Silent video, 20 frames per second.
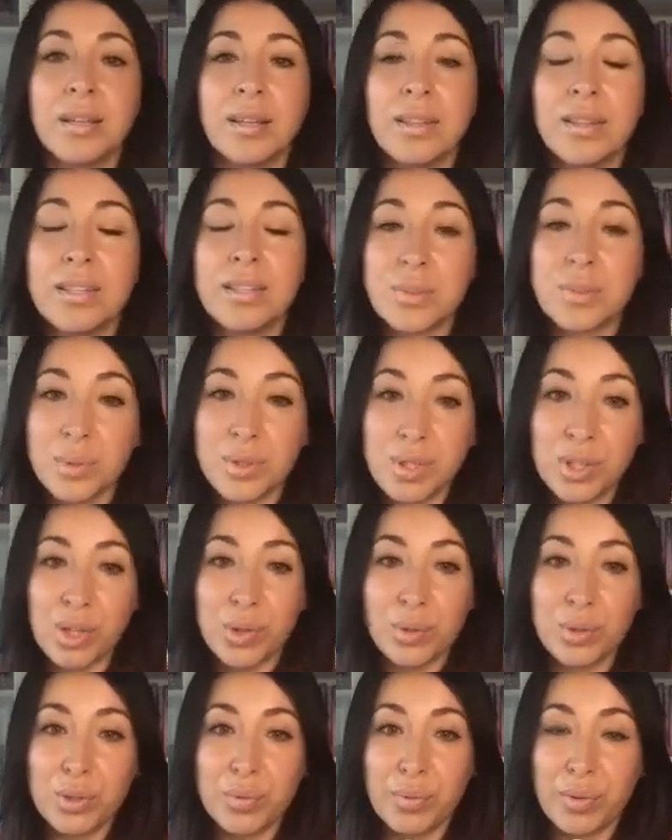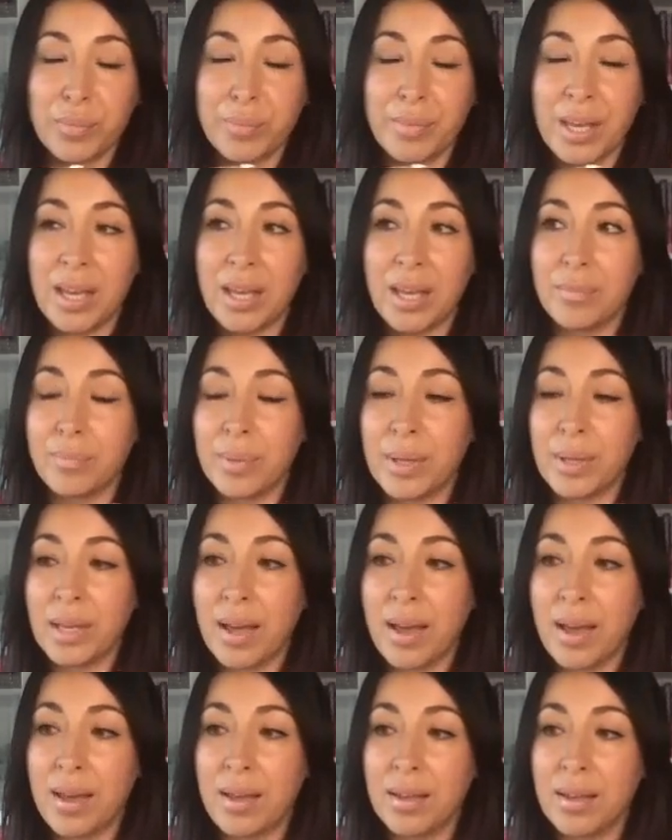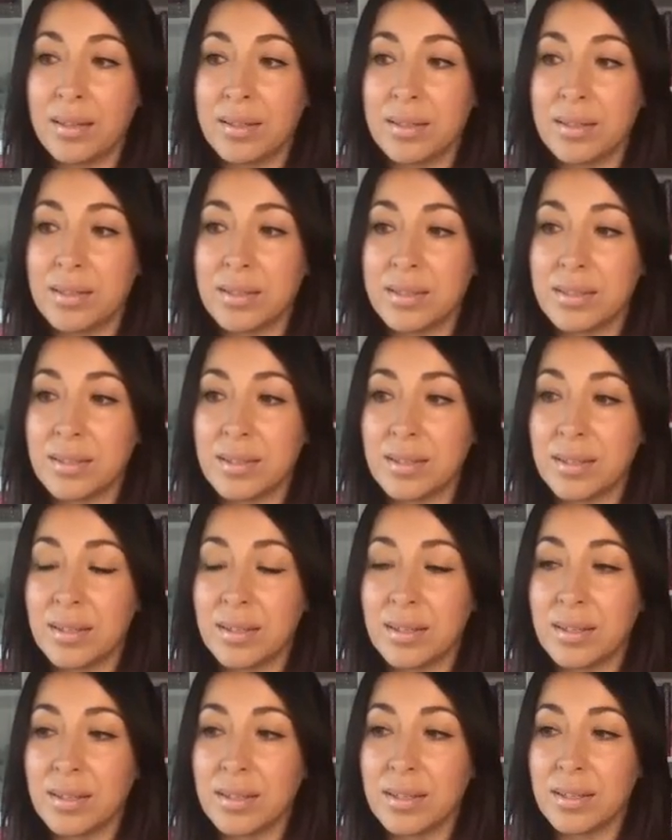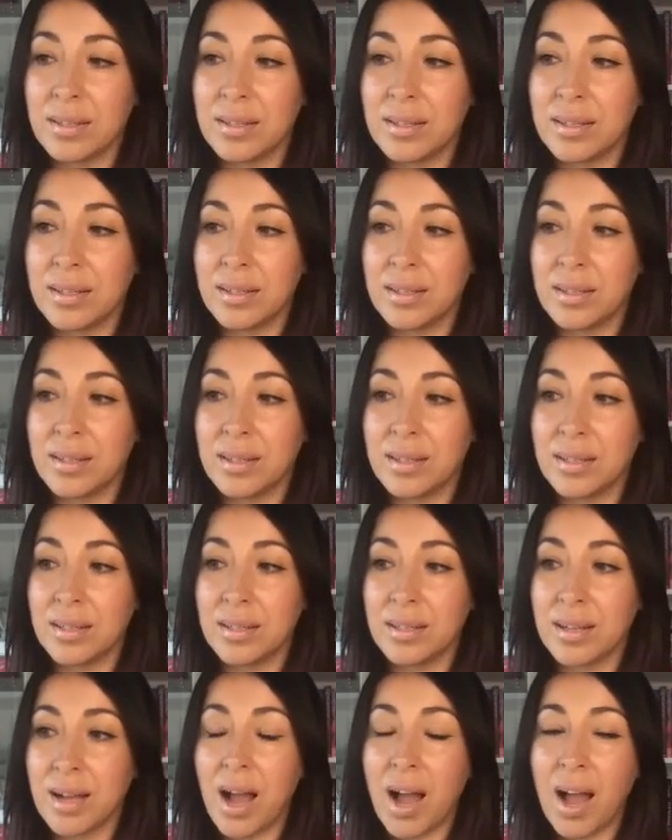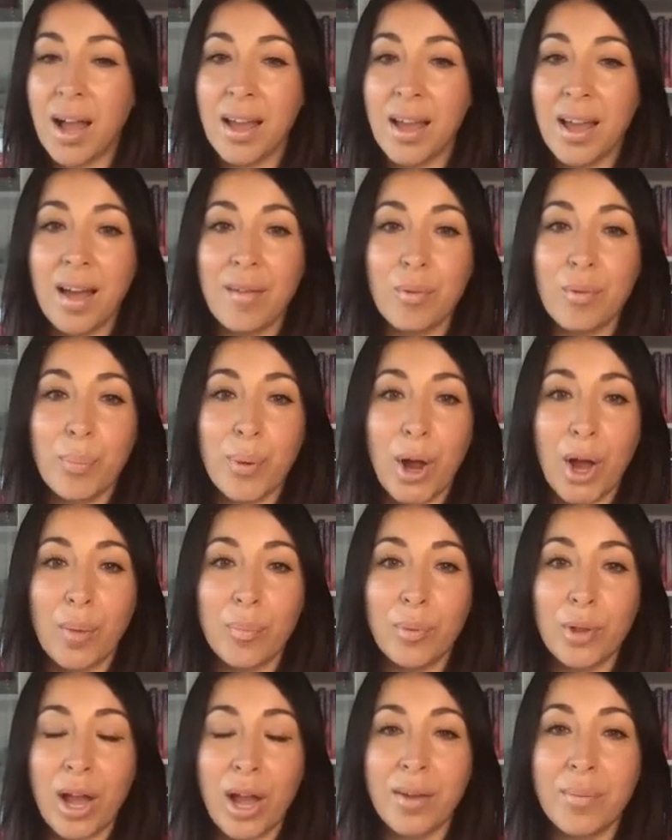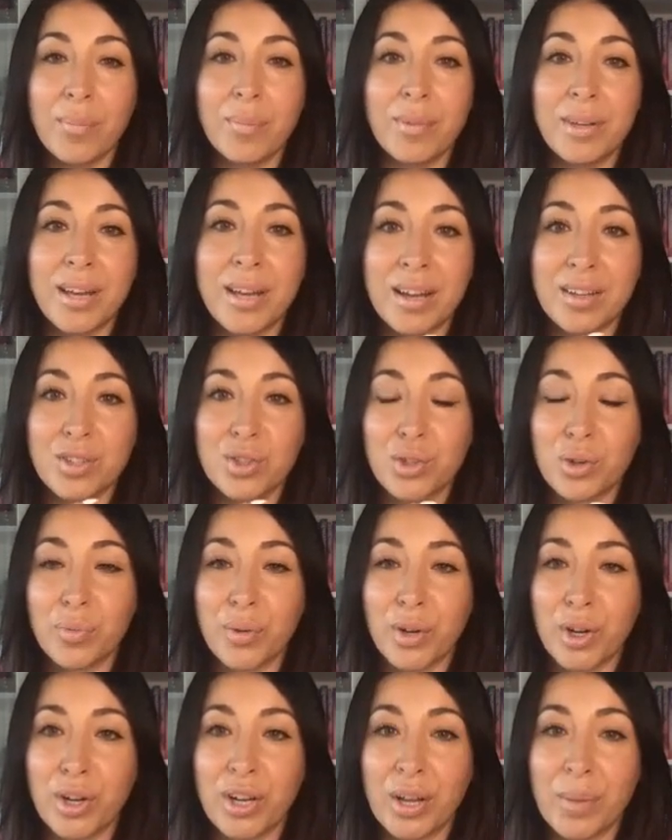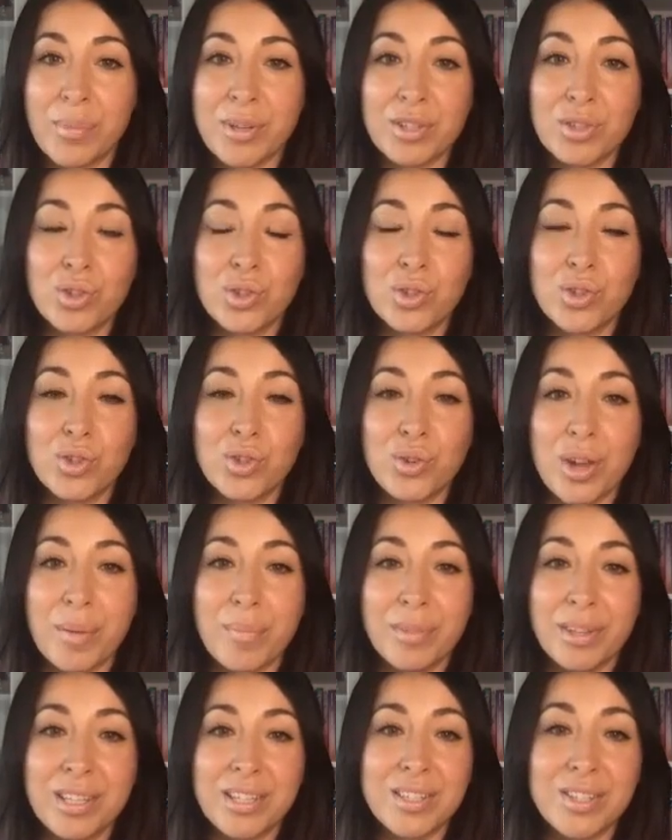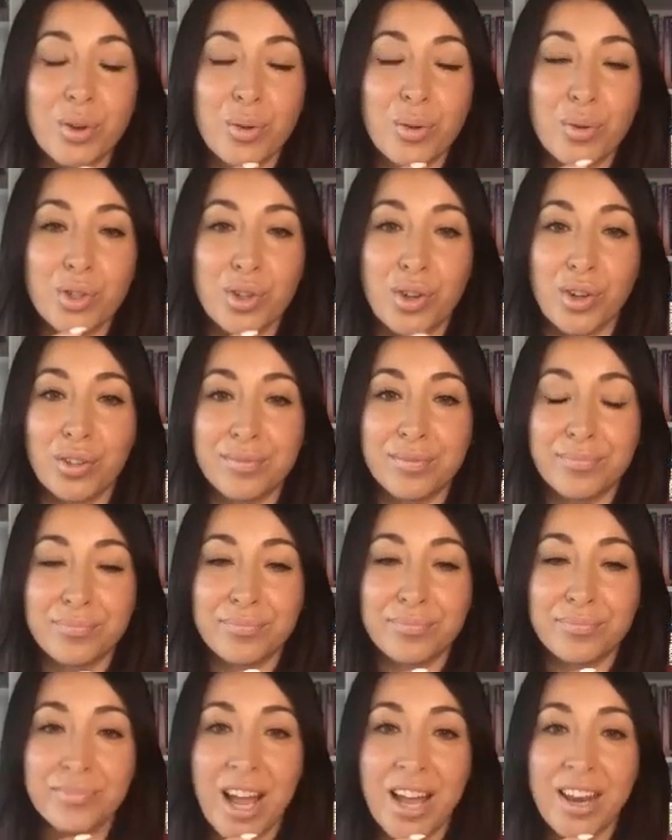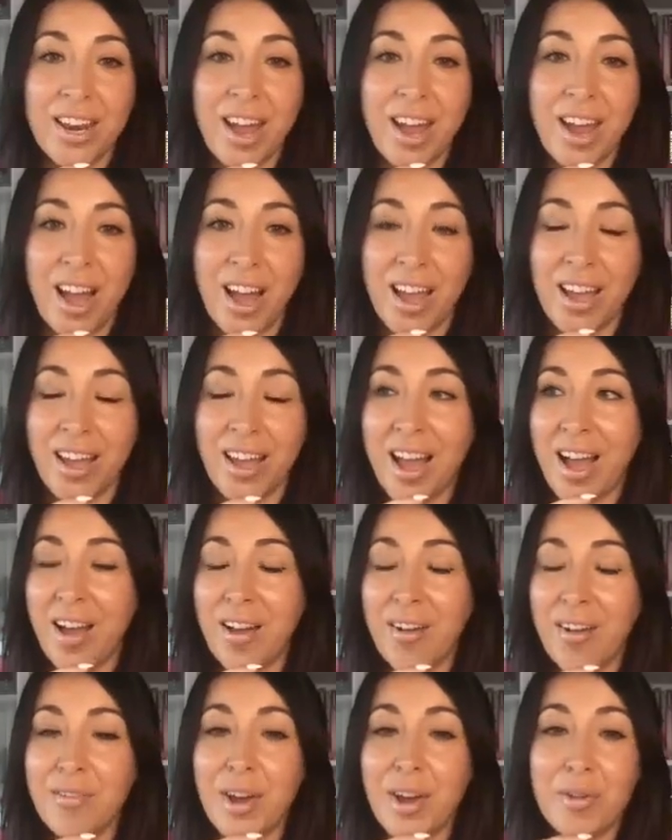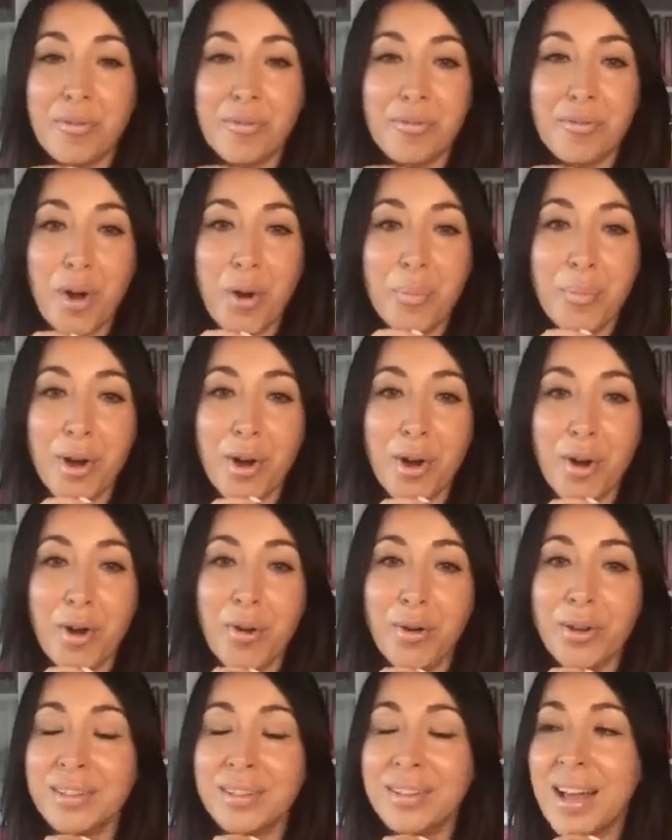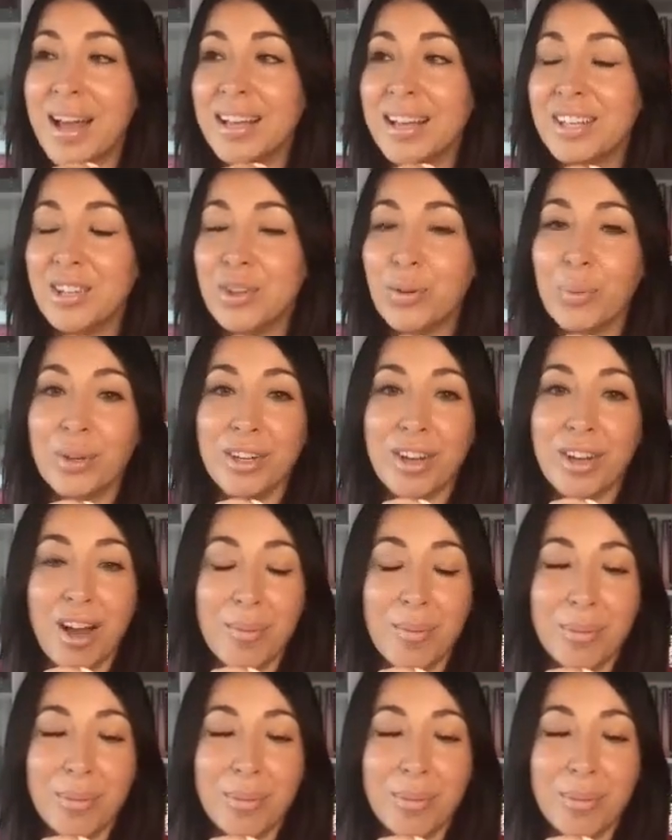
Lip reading: This was huge for me because I have a problem. I'm an extrovert and I'm extremely social. And I have FOMO like you would not